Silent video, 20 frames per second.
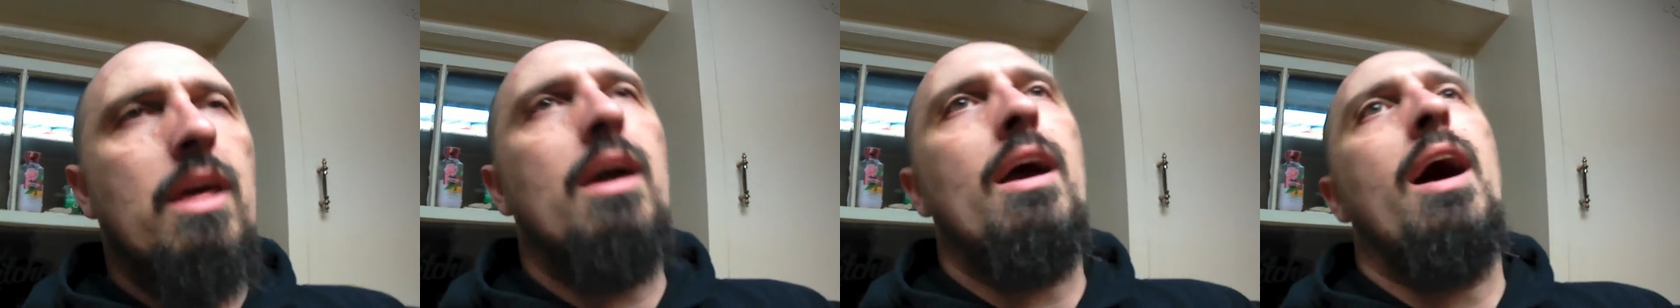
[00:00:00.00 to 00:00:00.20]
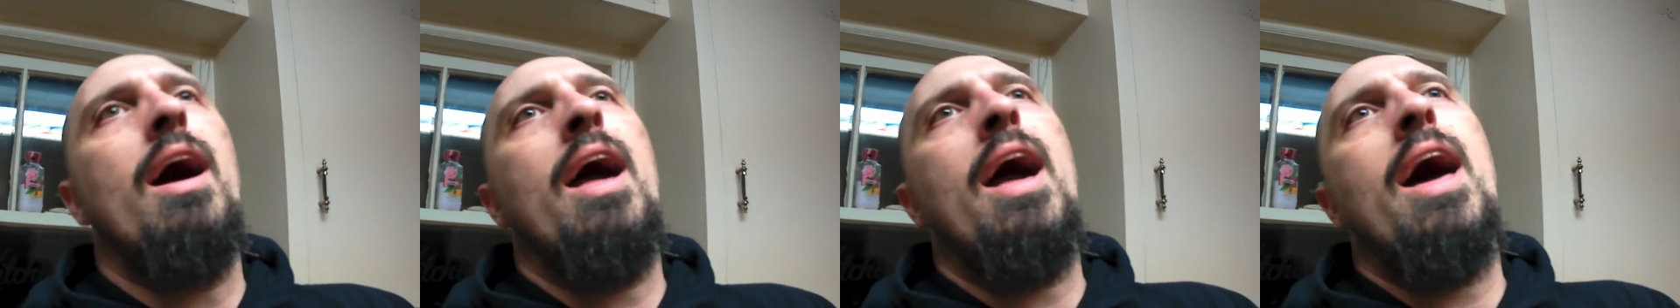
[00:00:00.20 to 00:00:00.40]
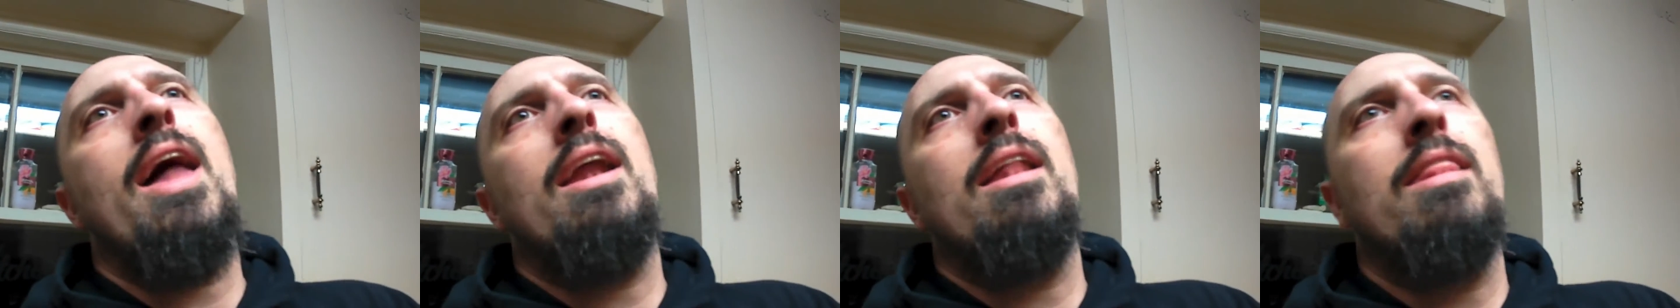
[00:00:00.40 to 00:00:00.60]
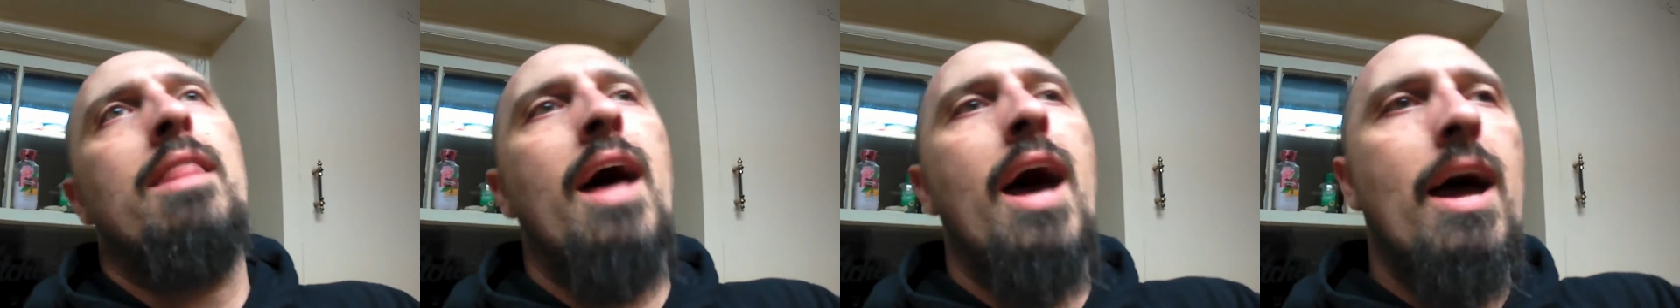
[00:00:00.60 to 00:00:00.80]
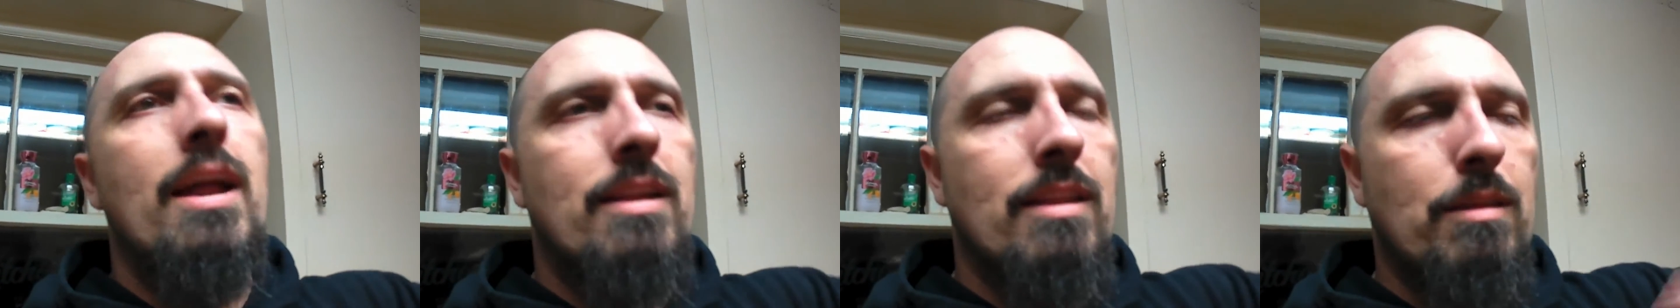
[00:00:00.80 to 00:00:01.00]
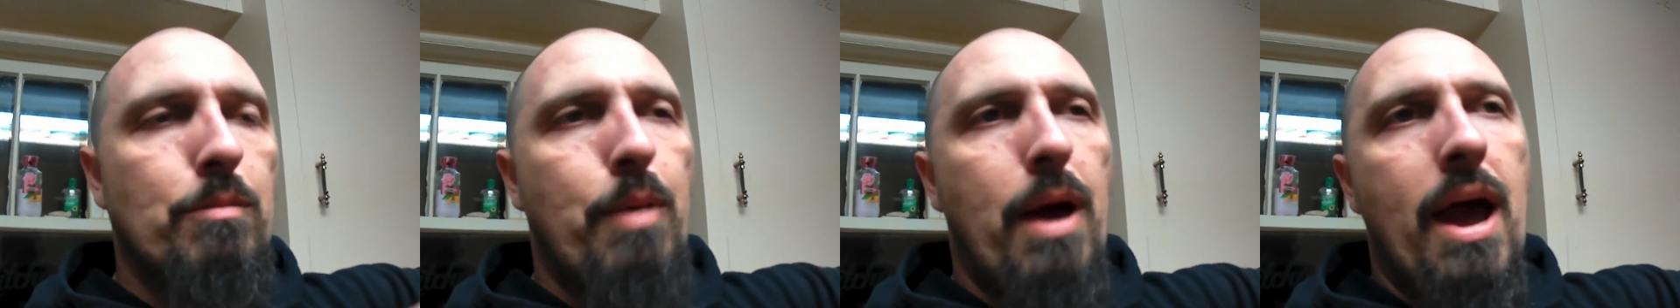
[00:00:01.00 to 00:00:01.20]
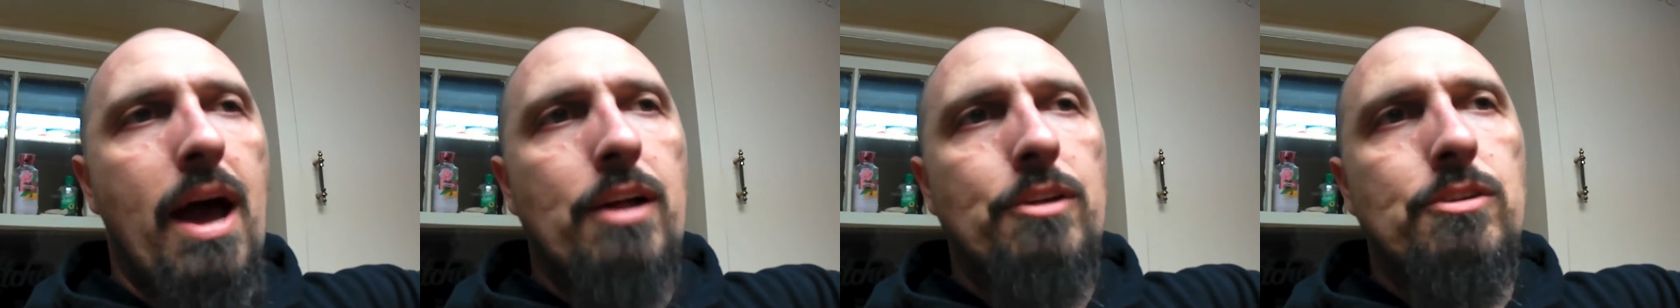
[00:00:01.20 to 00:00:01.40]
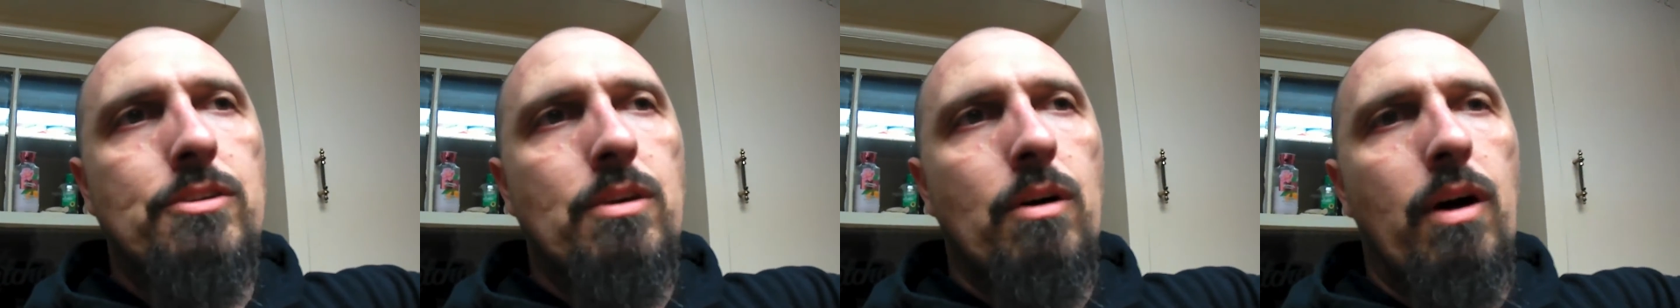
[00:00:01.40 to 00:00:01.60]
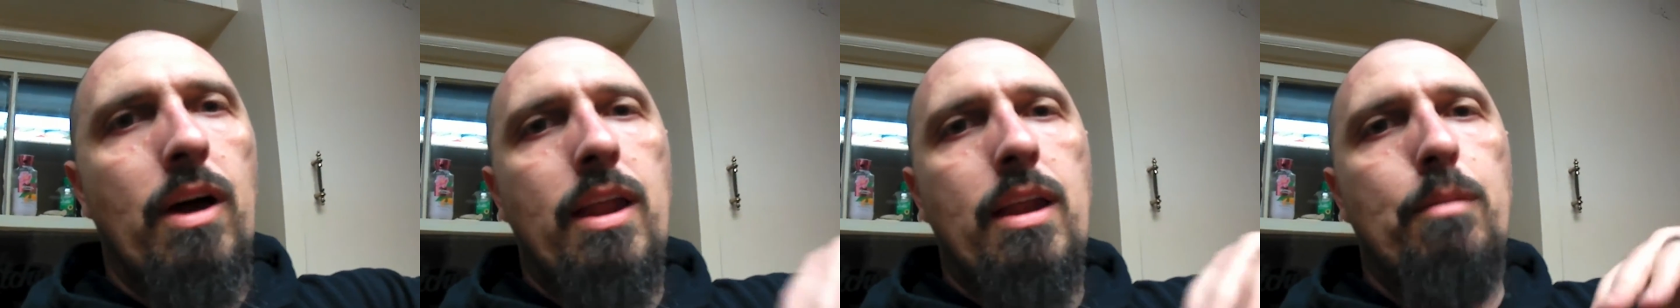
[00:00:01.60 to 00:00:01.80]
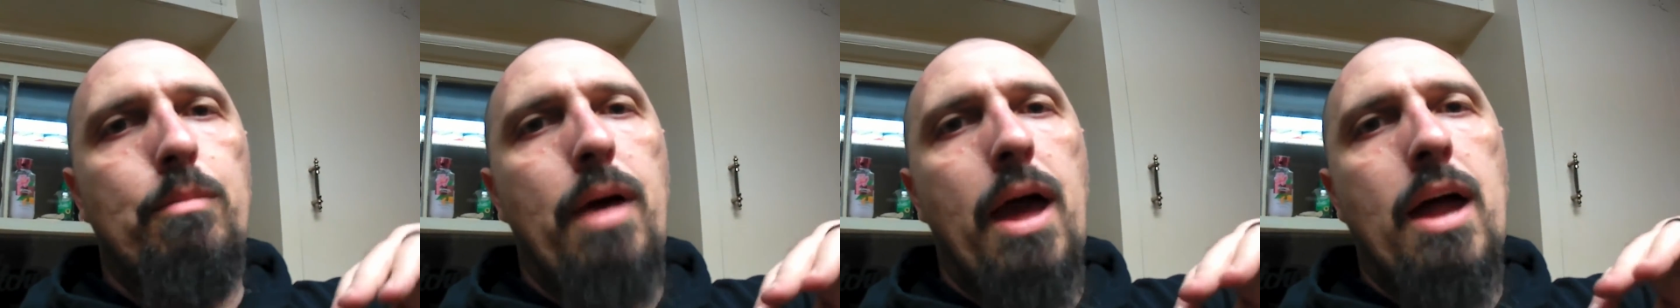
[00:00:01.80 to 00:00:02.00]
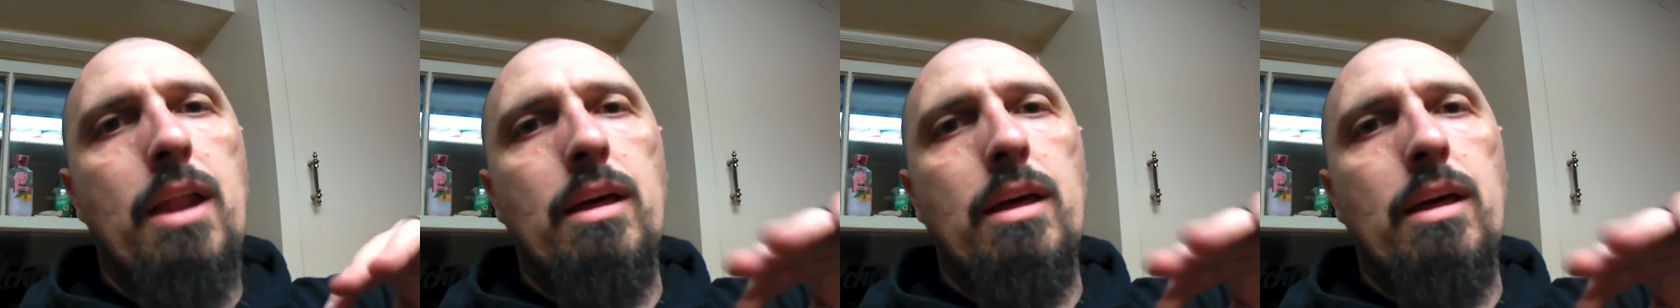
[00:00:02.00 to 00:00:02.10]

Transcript: I added that to the batch. So I ended up adding